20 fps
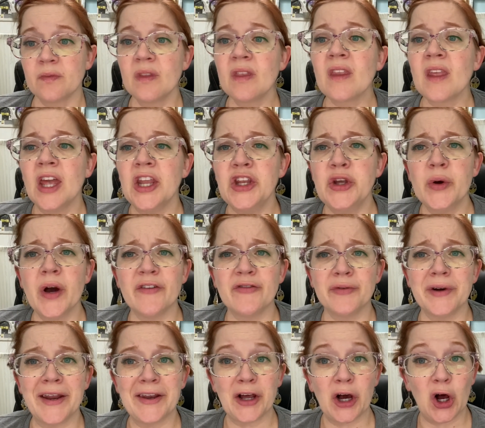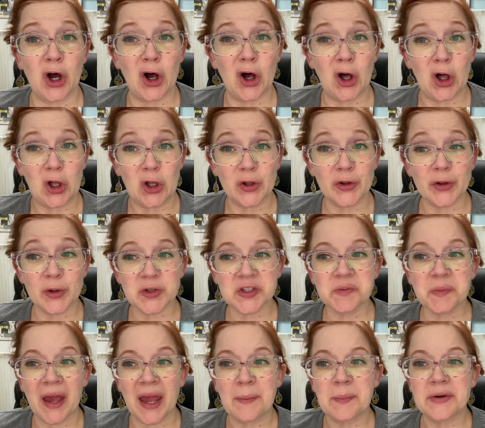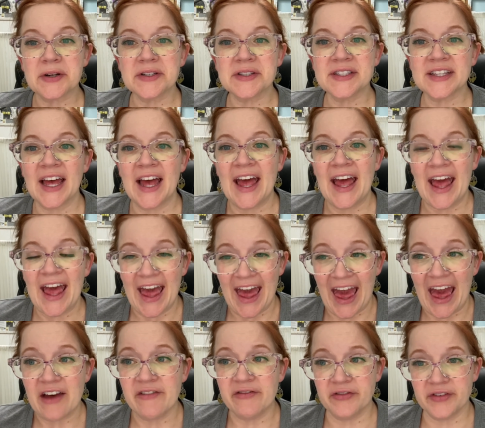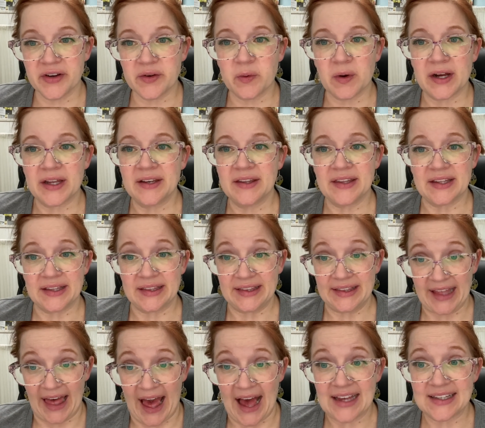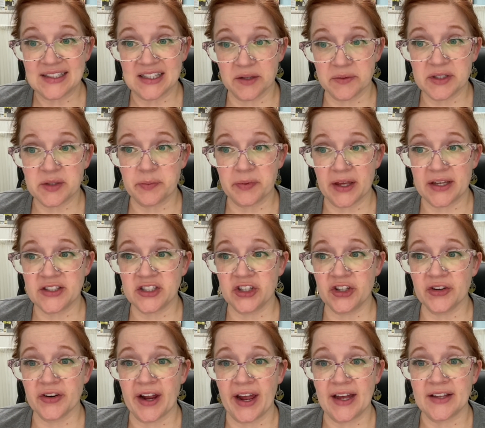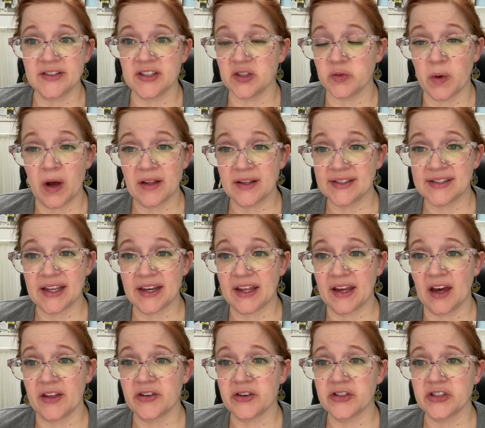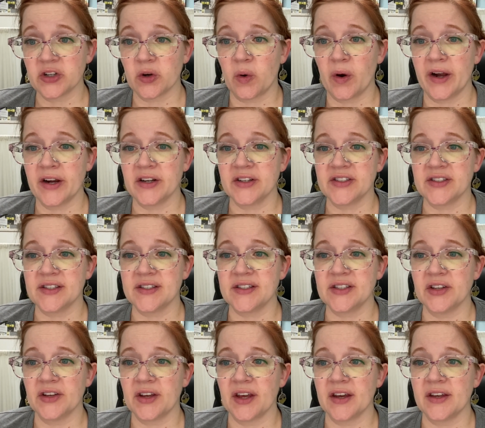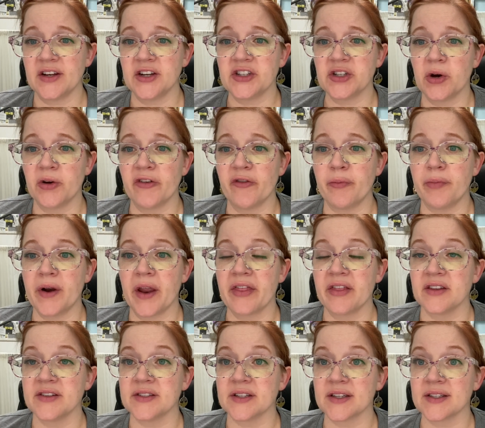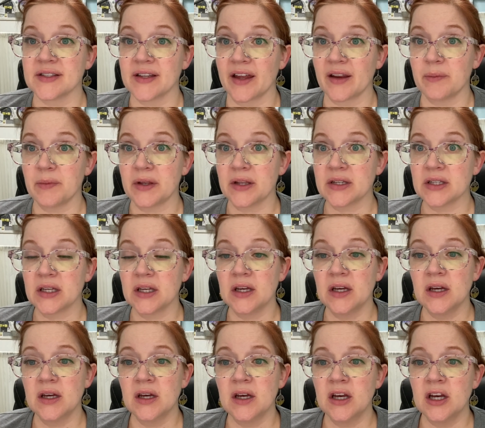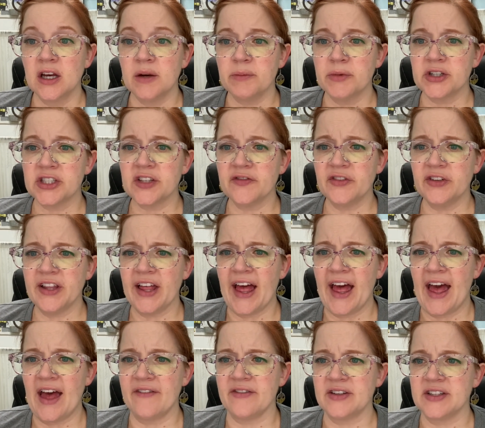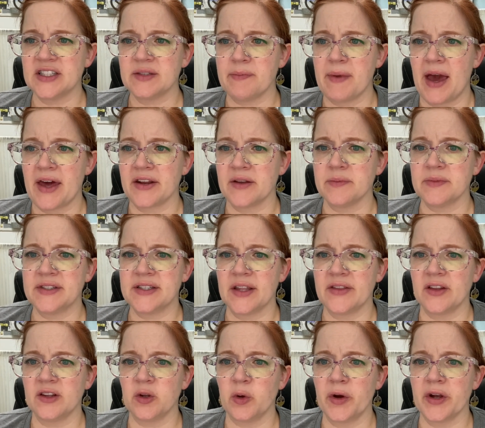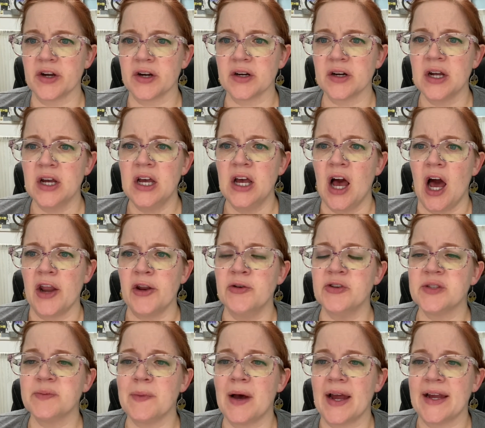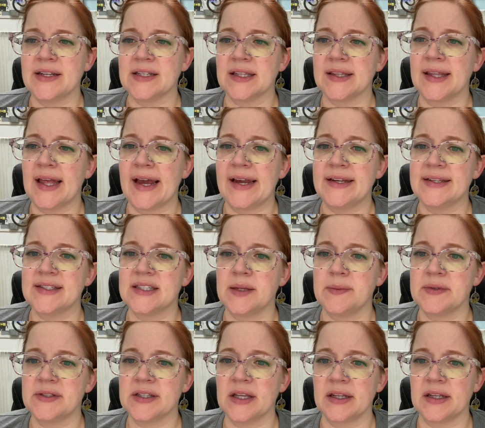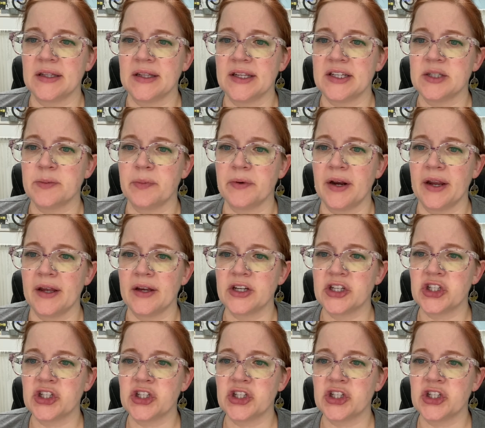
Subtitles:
And you have read all those papers? Every one, the last that was placed in your hands, as well as any others? Inquired Cecilia in a tone of breathless excitement. Merciful heavens, madam, said the lawyer, on whose mind a light seemed suddenly to break.